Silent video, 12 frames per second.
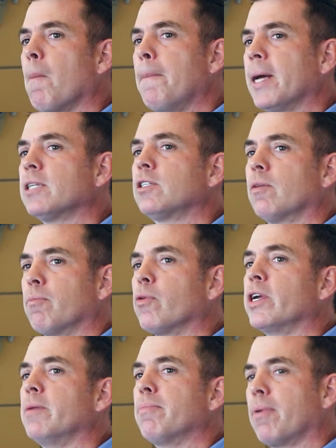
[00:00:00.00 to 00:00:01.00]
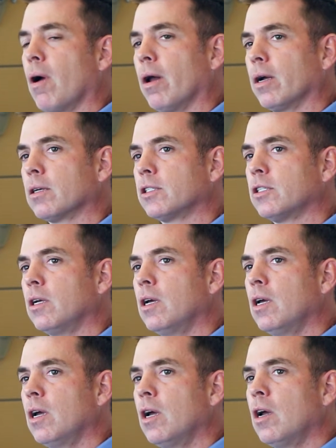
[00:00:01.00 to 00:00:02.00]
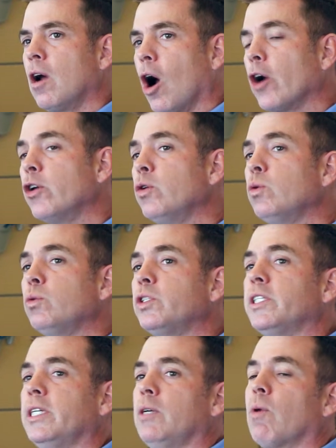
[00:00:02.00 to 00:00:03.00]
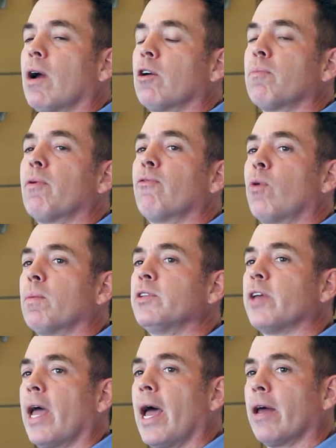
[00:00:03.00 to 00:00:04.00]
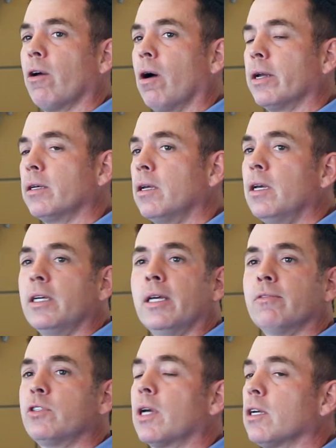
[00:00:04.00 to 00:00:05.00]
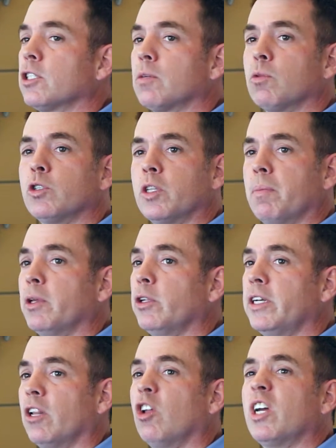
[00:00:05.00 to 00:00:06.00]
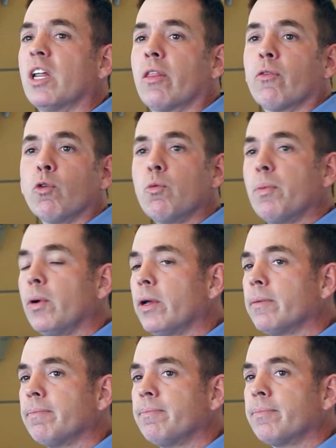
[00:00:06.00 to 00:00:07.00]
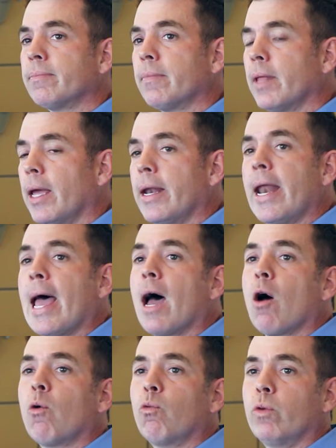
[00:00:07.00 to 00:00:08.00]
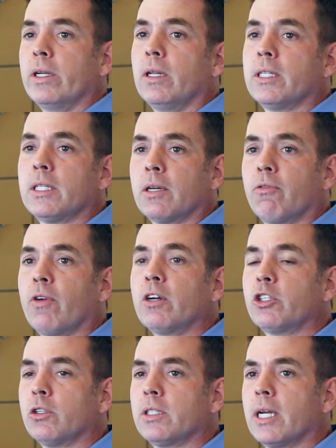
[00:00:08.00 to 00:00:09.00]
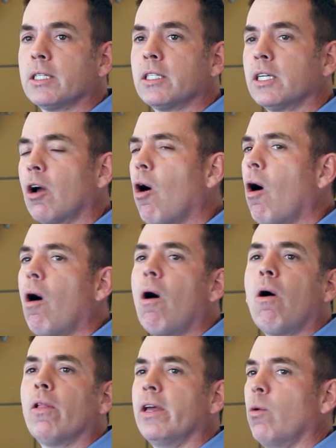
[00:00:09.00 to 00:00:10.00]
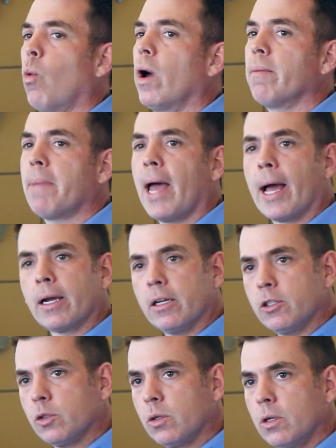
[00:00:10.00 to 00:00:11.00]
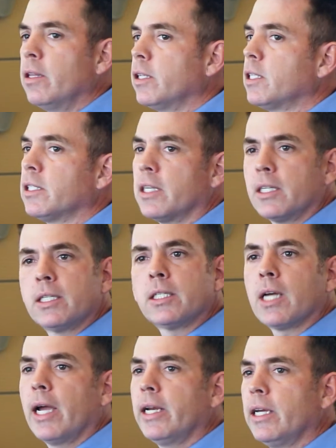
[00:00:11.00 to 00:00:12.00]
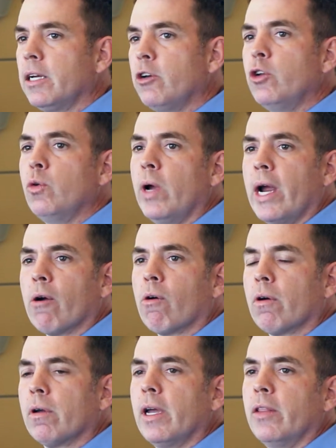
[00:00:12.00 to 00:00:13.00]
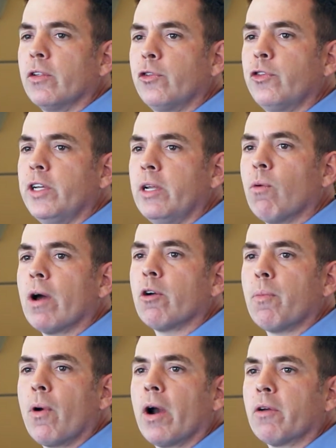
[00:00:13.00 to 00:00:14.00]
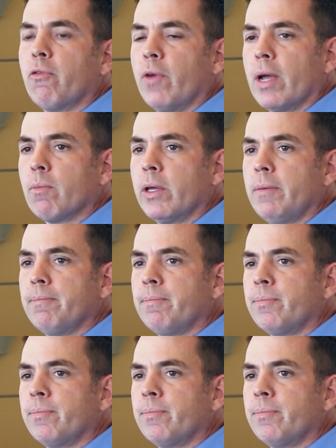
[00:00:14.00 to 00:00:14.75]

best of breed products. Our new CDRouter Performance add-on gives customers the ability to look at throughput and now realistic functional testing all in one package. This is an exciting new era in the CDRouter product family,